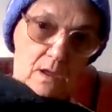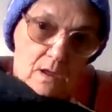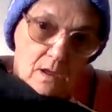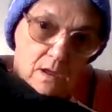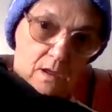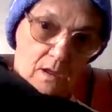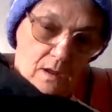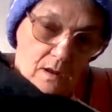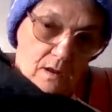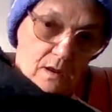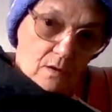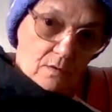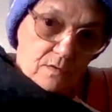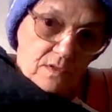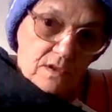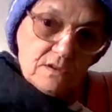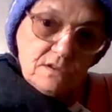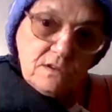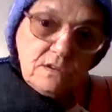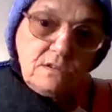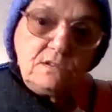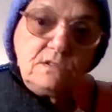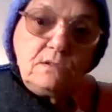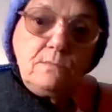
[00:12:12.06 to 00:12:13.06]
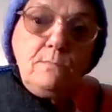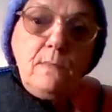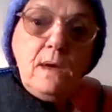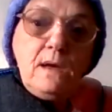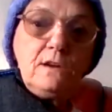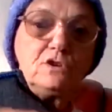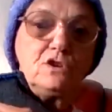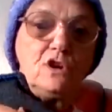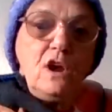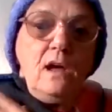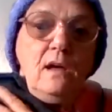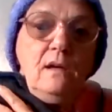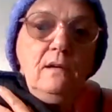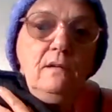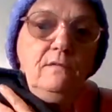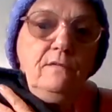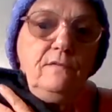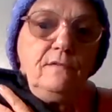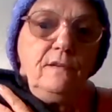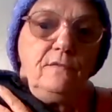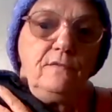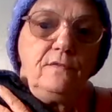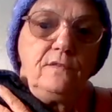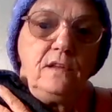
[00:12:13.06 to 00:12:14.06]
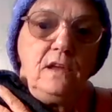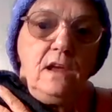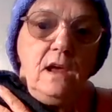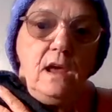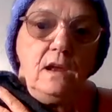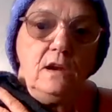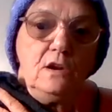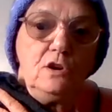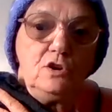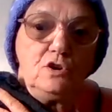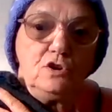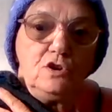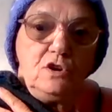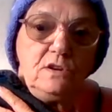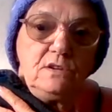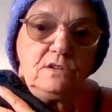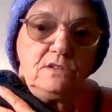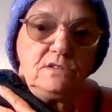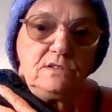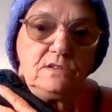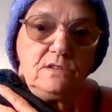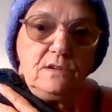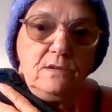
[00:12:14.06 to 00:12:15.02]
Now this is to measure 50 inches.